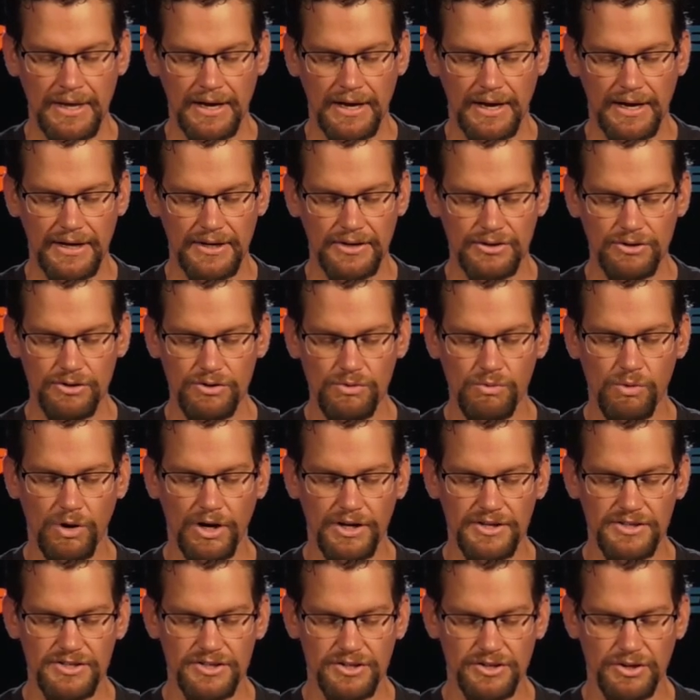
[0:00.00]
I do
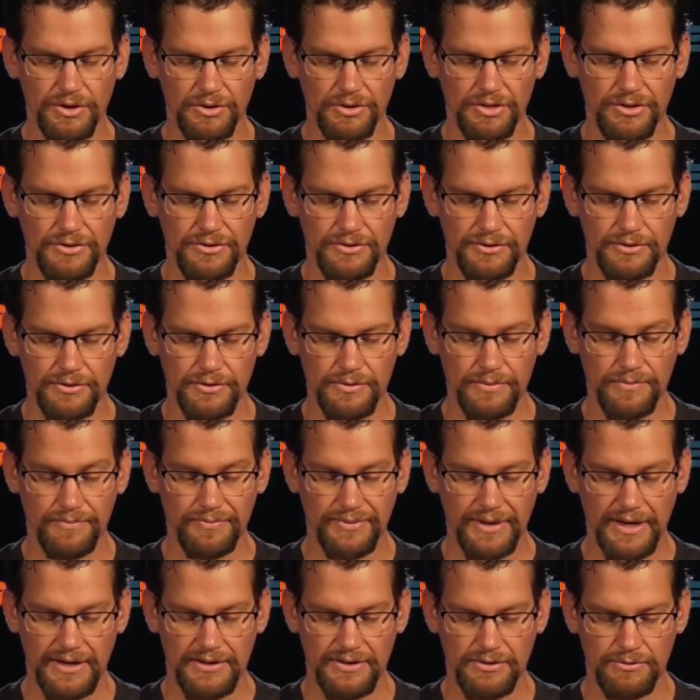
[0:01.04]
want to go through,
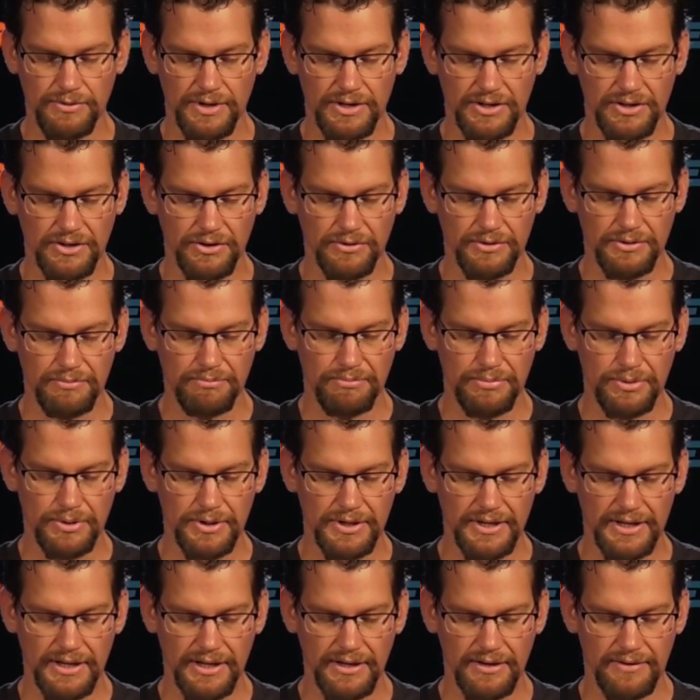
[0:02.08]
I do want to go and
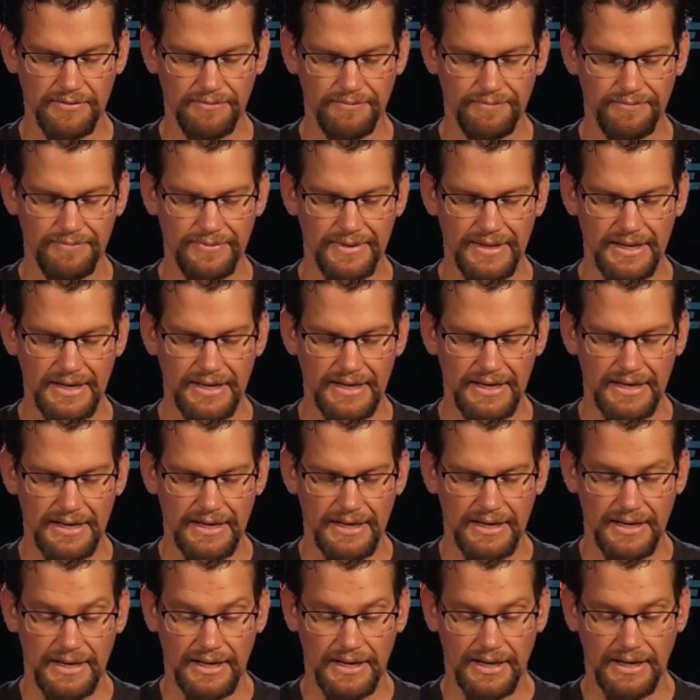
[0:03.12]
put in
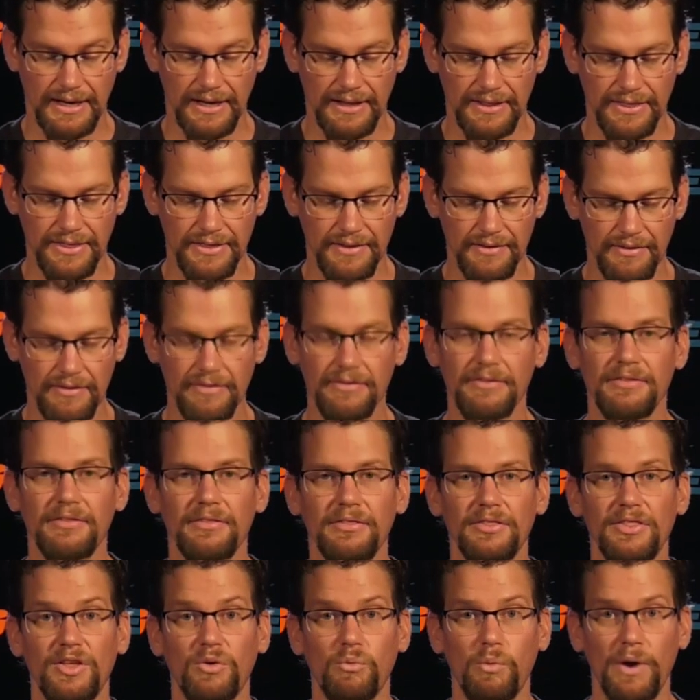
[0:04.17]
uh, the,
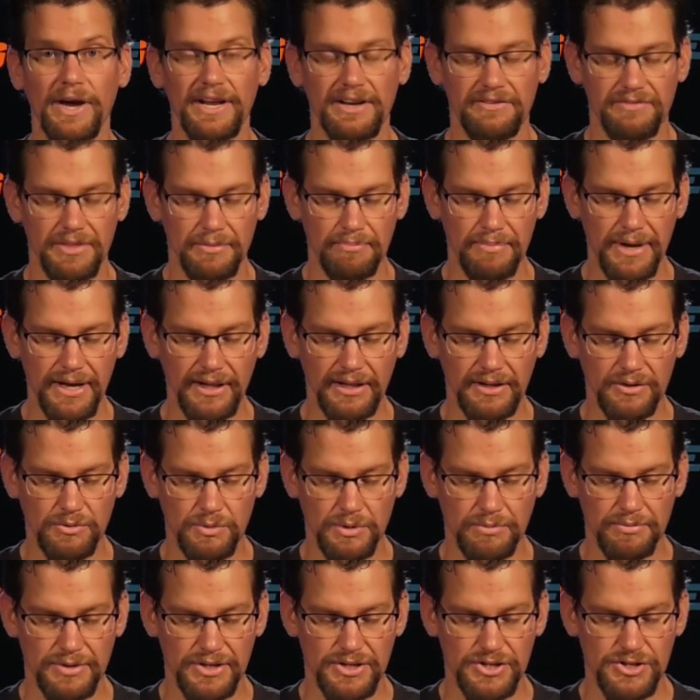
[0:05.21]
the weight of the pellet.
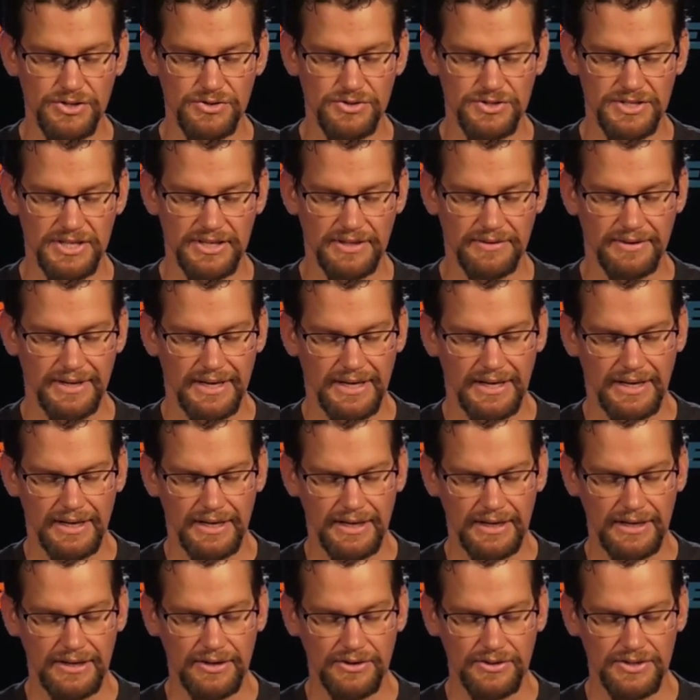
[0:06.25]
We'll be using,
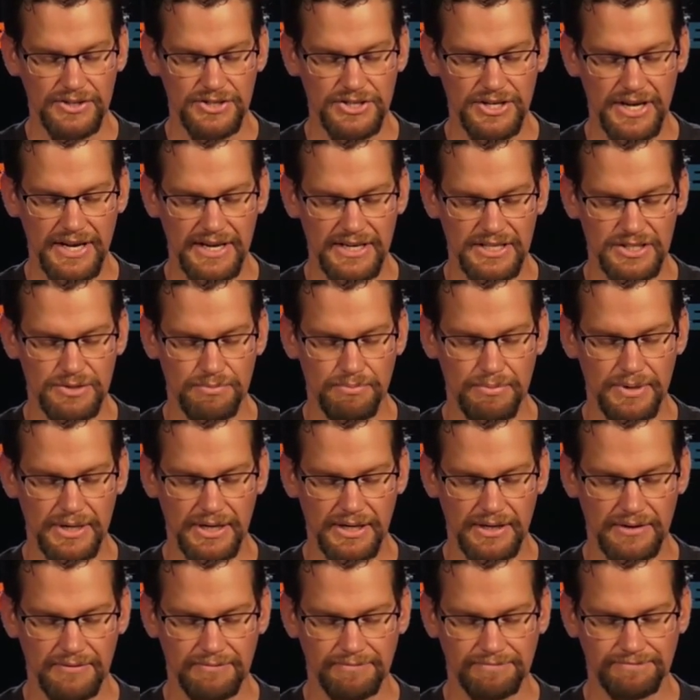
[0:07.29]
you know, the
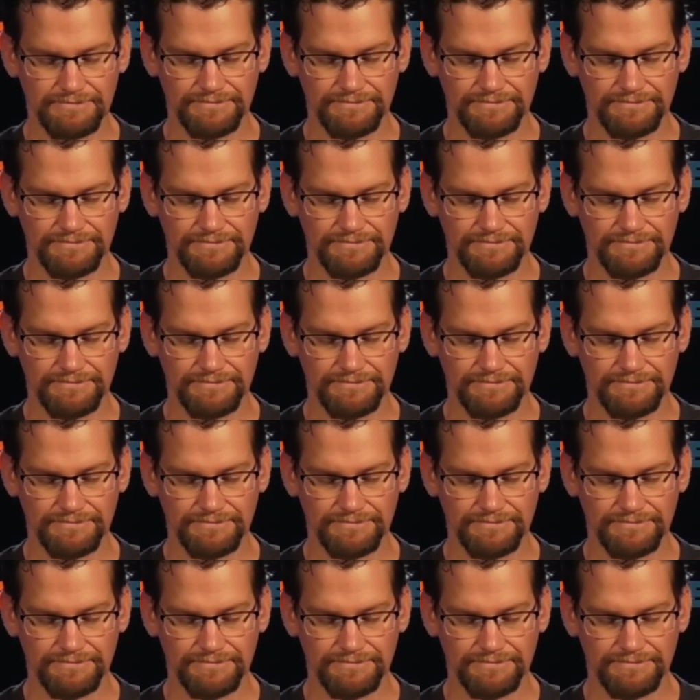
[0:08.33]
JSB